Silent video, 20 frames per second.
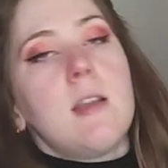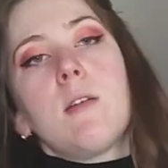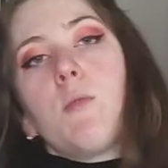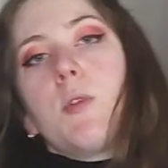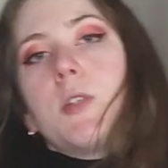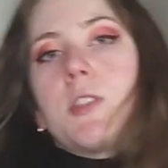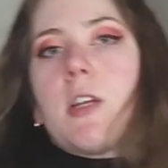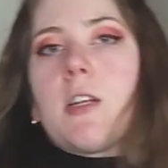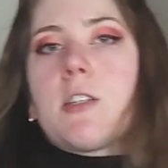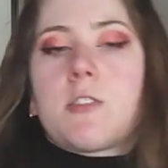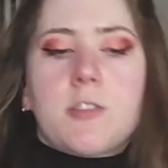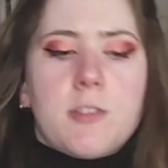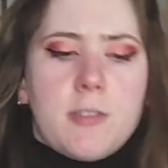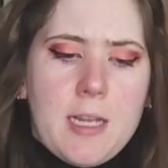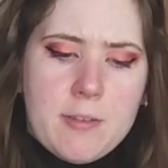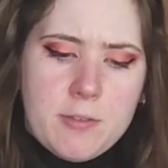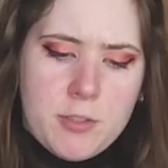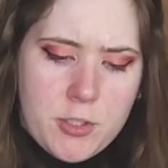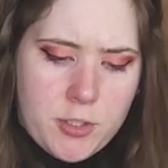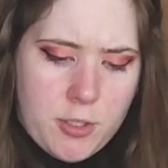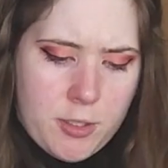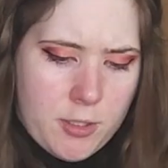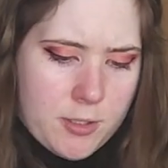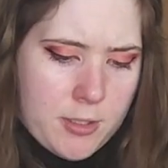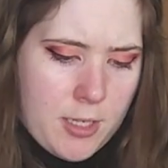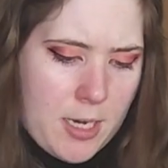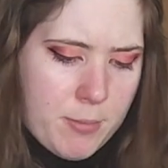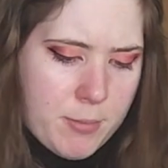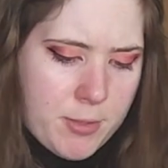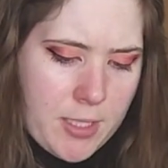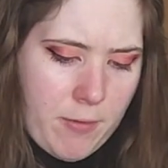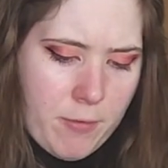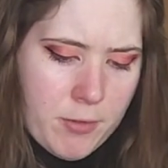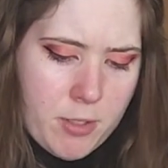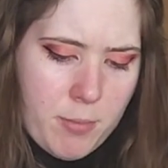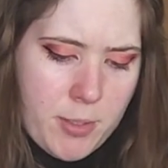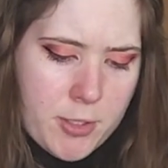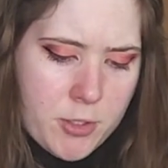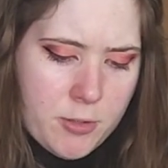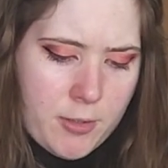Giles, now's as good a time as ever to
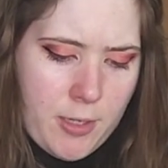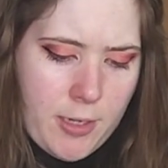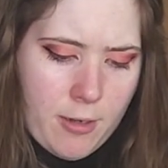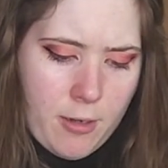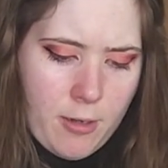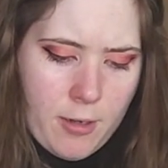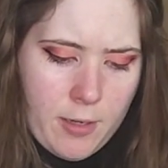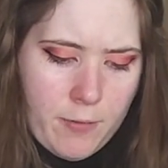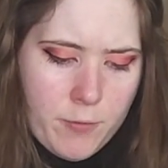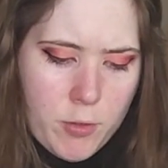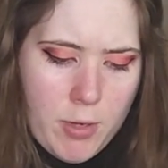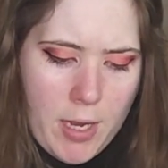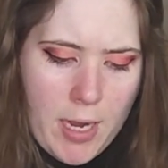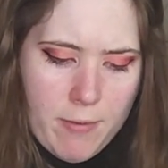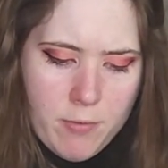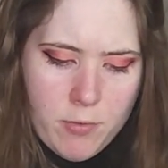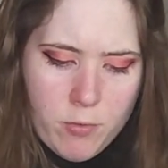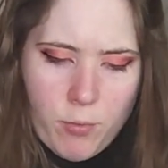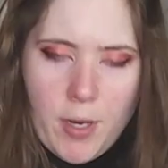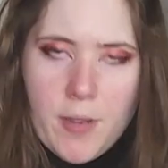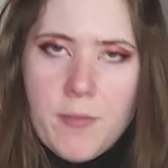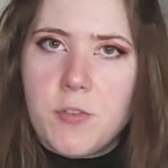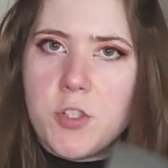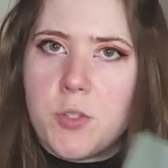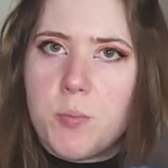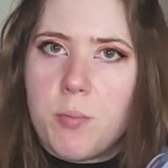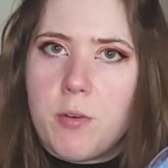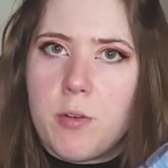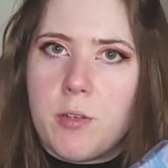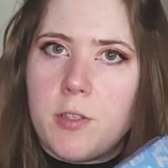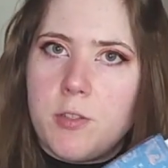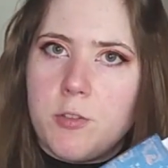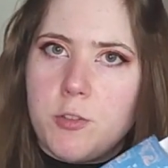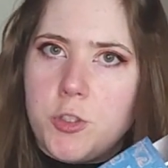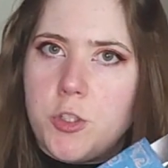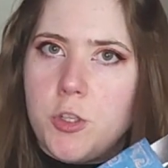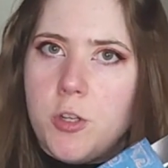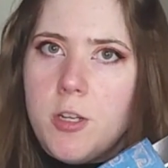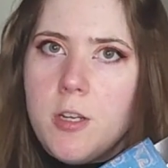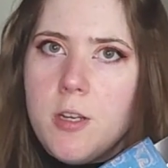mention that if you haven't read this book, you
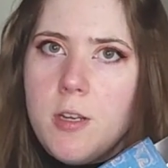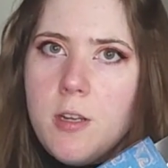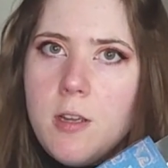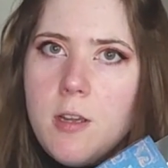should.